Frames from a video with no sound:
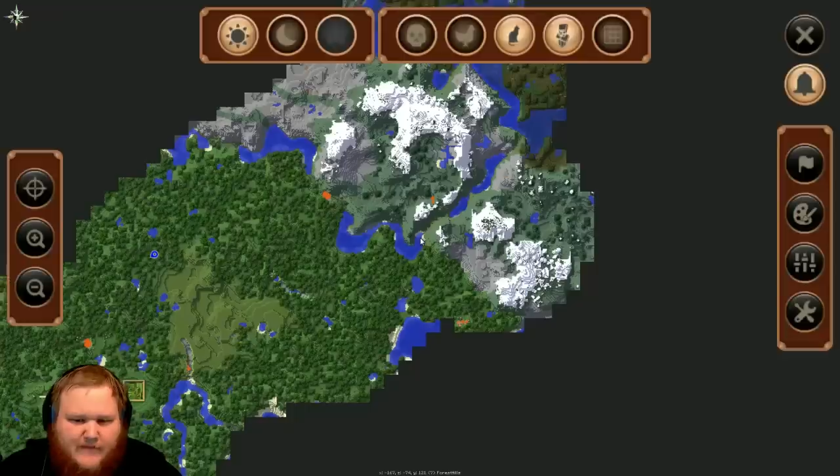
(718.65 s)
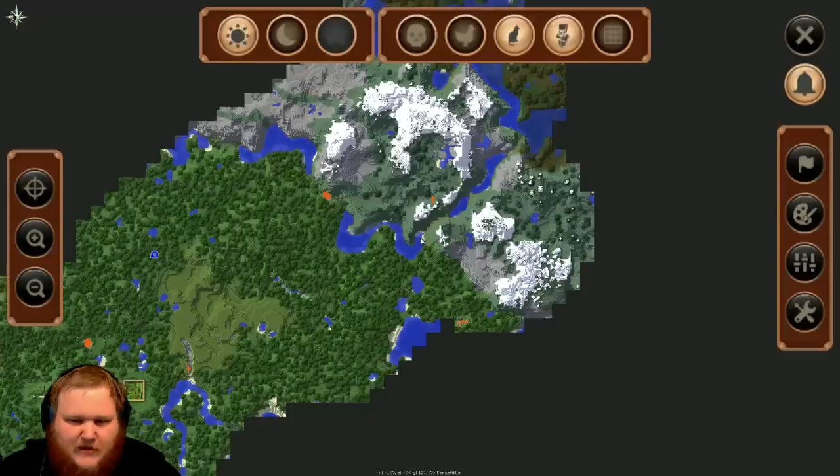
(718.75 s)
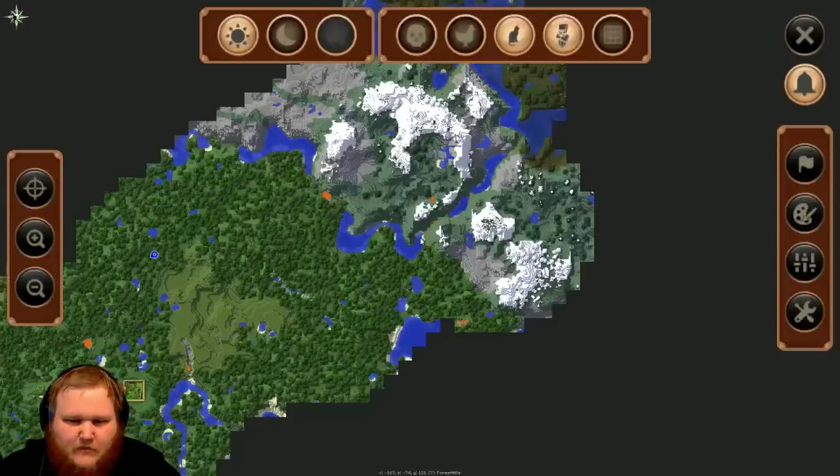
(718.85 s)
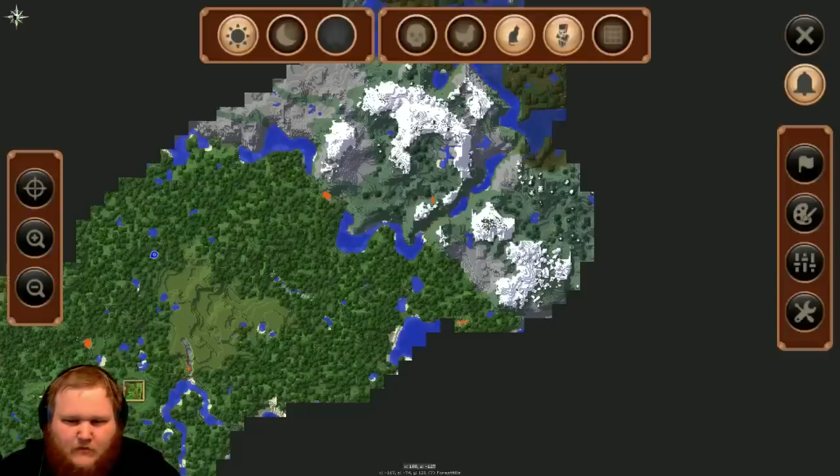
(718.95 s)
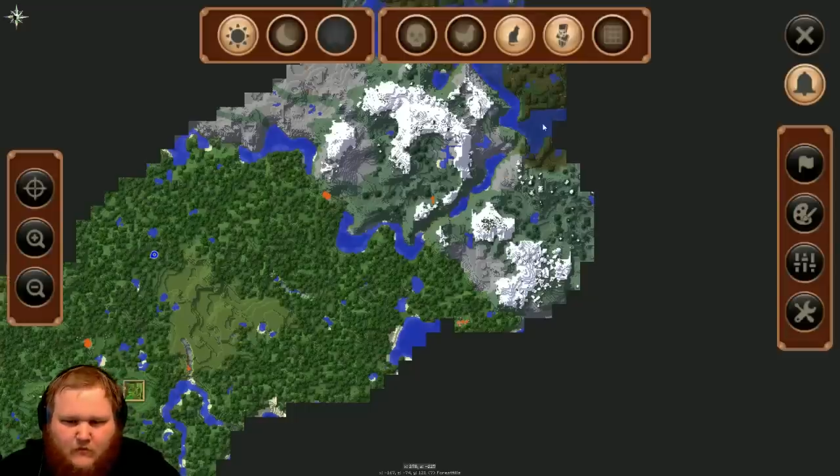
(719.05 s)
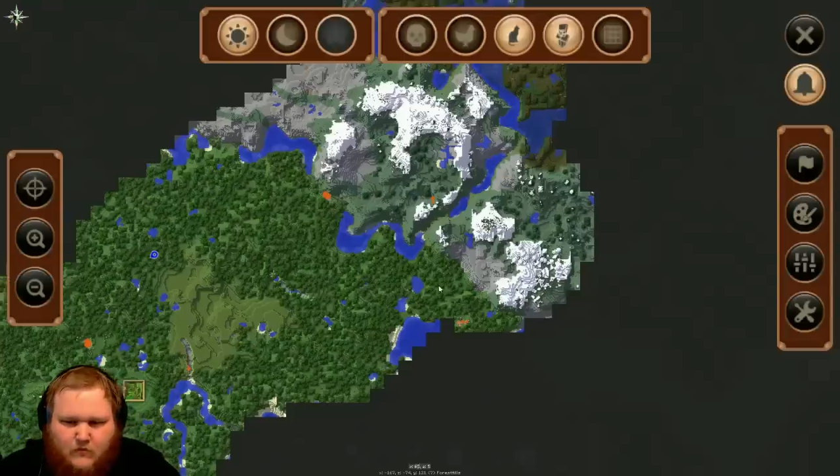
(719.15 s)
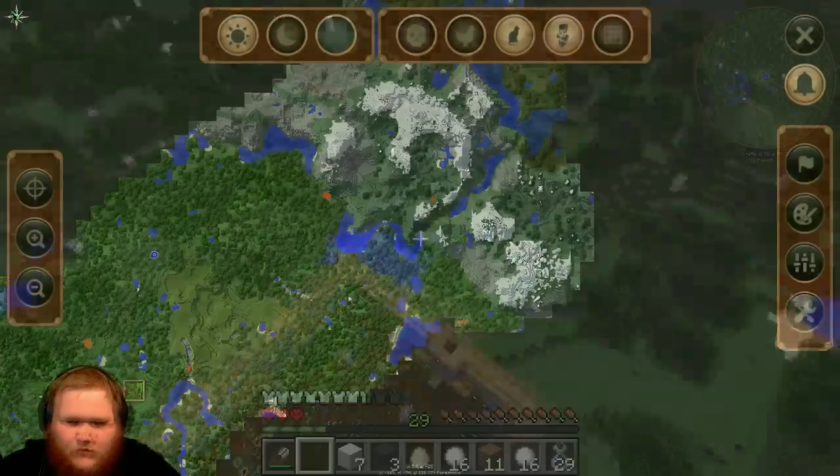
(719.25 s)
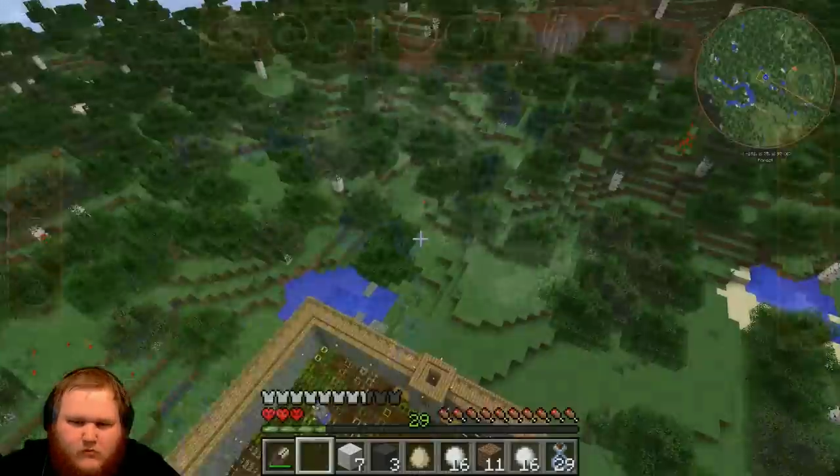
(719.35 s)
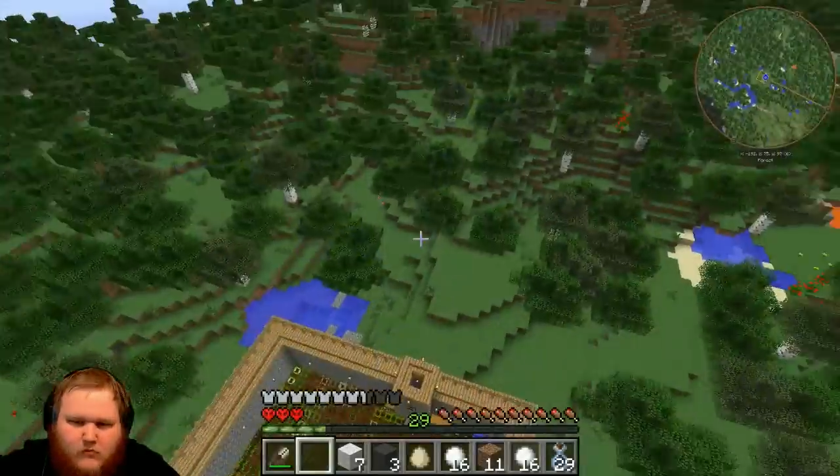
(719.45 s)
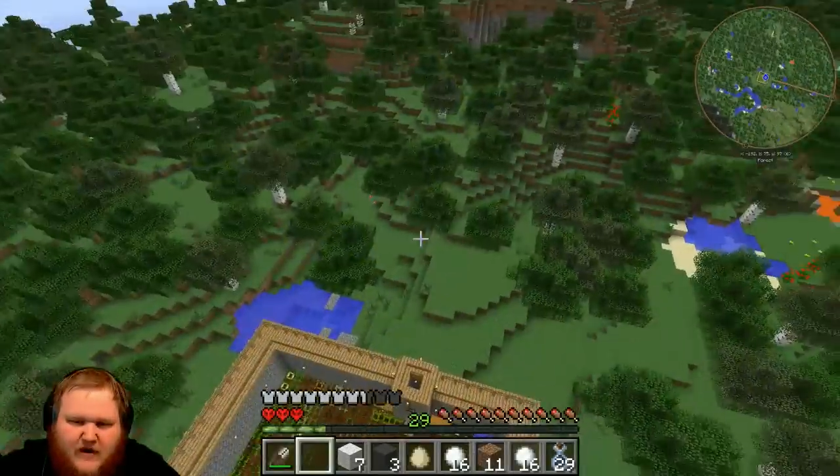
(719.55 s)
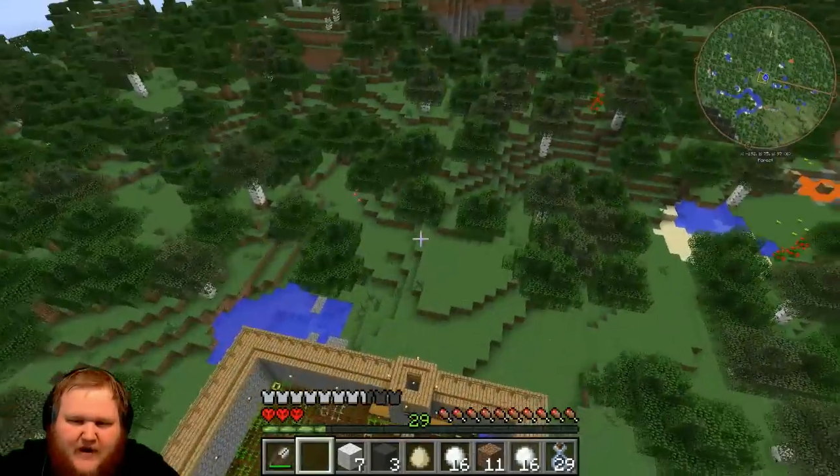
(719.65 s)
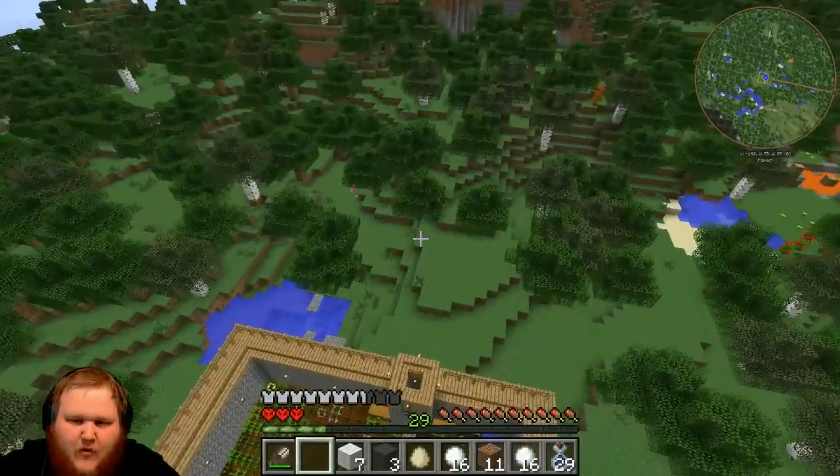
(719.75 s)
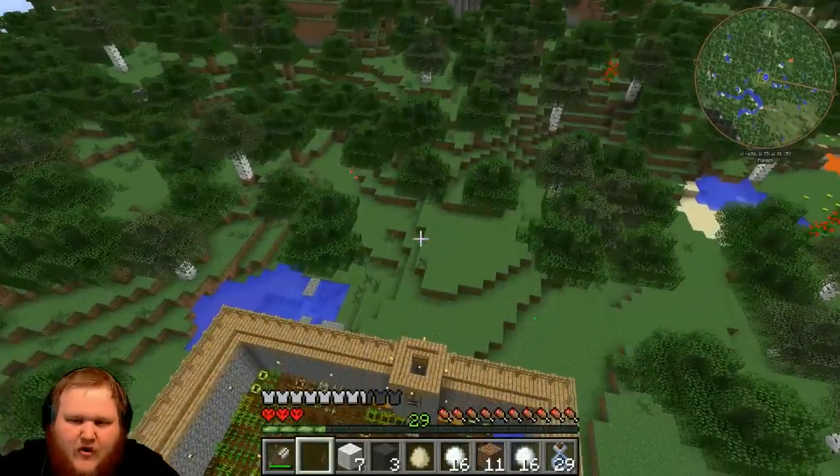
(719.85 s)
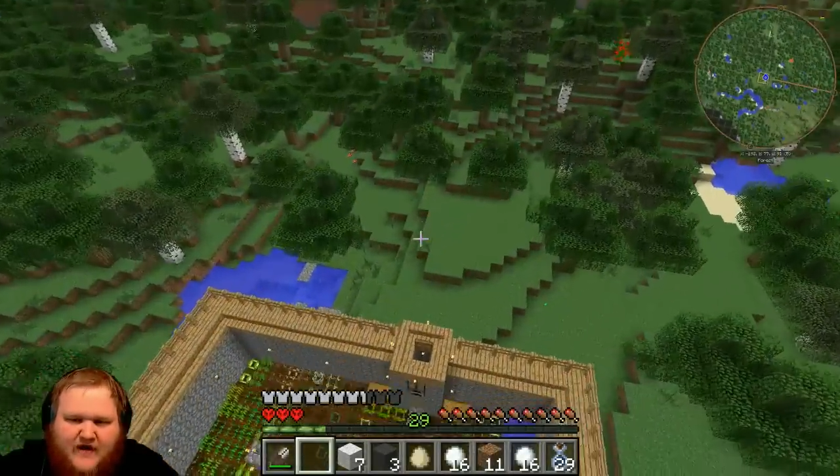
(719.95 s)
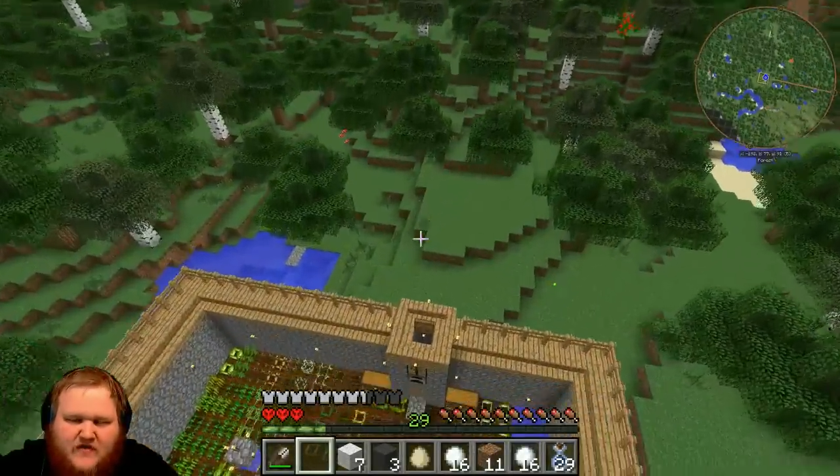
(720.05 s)
Leave me alone. And I
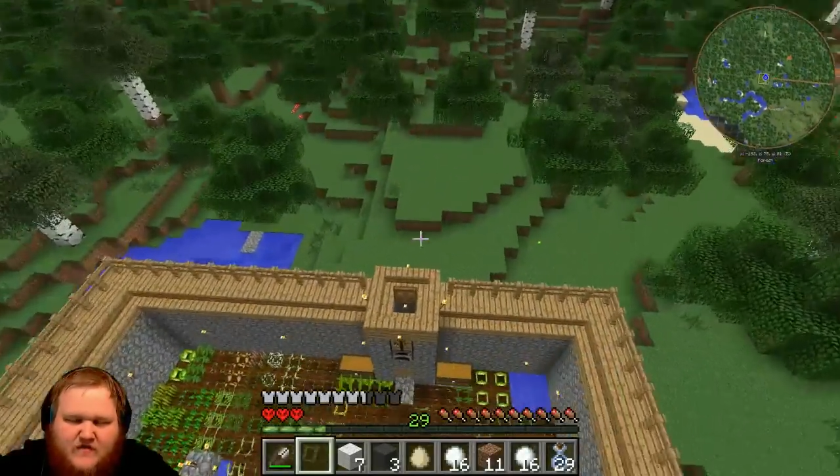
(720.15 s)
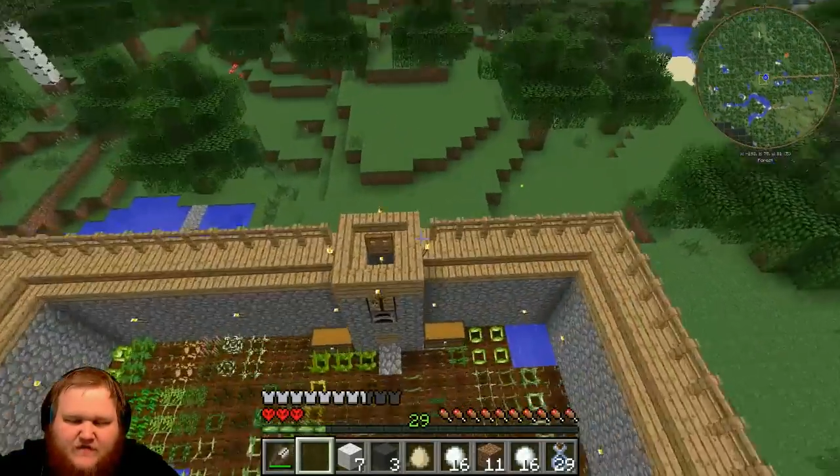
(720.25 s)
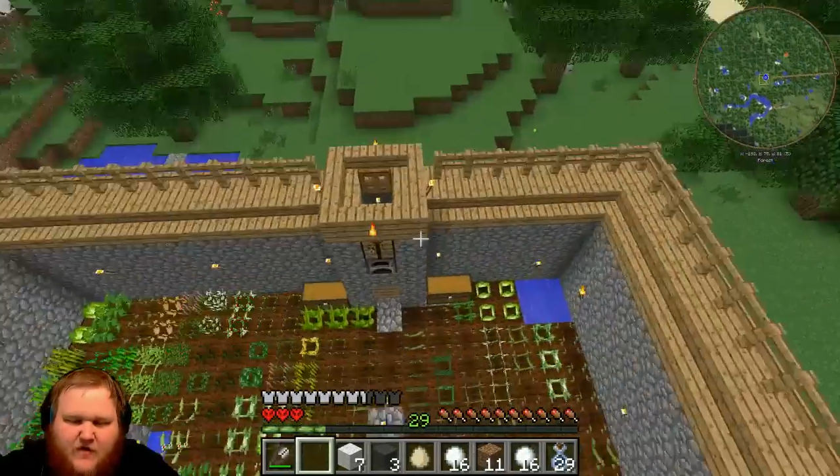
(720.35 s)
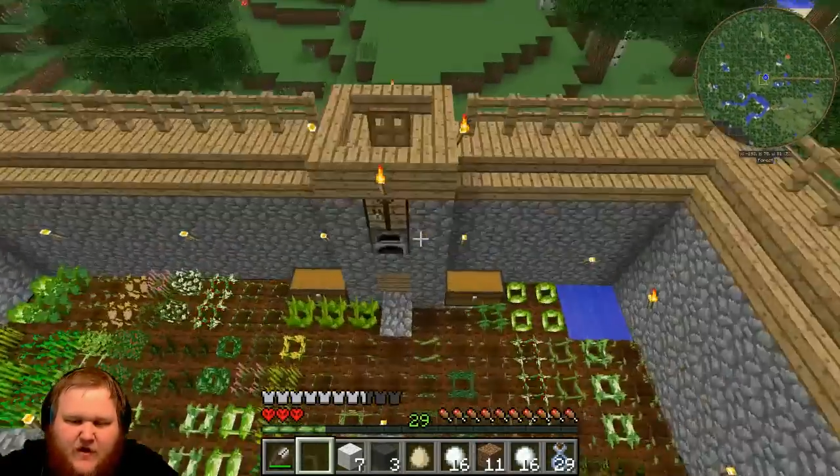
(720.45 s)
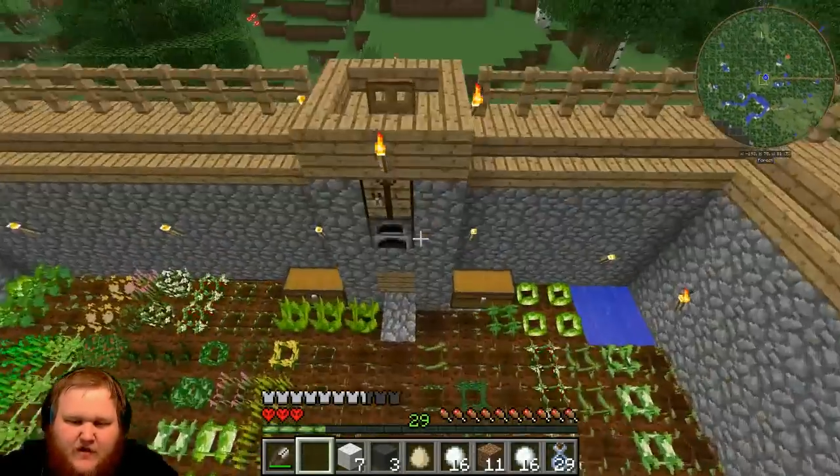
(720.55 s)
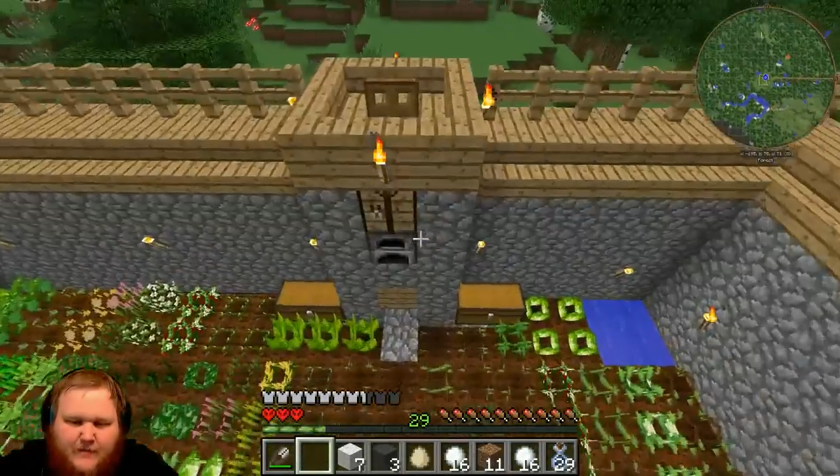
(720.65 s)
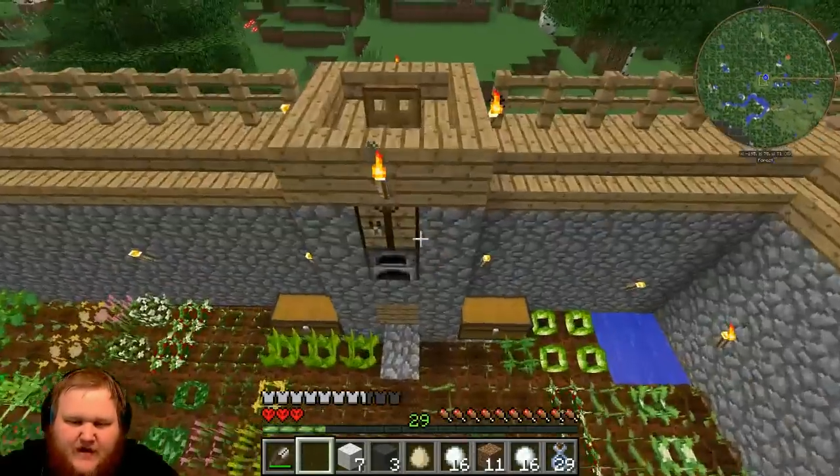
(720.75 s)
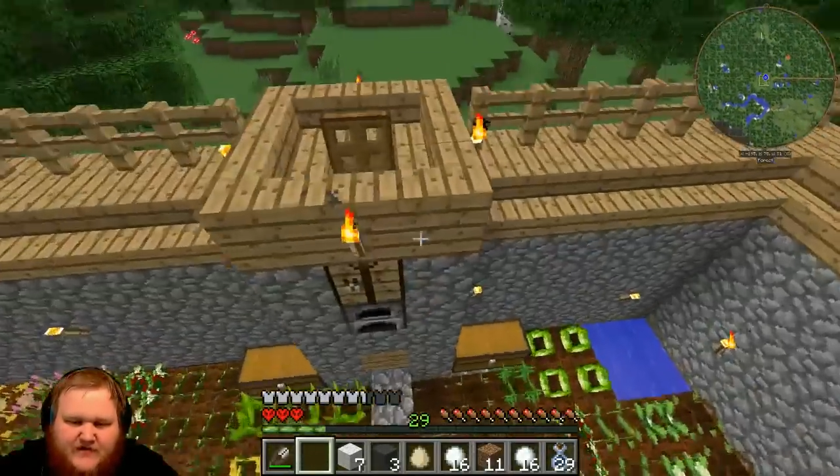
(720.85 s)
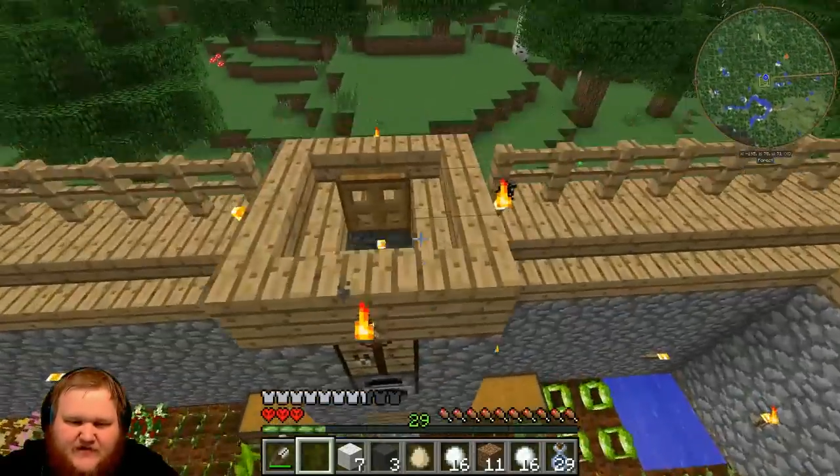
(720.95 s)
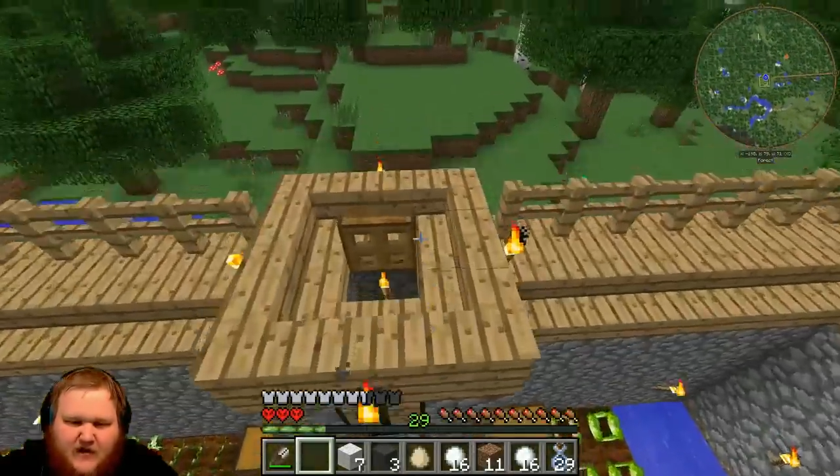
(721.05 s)
want it at the front of the base.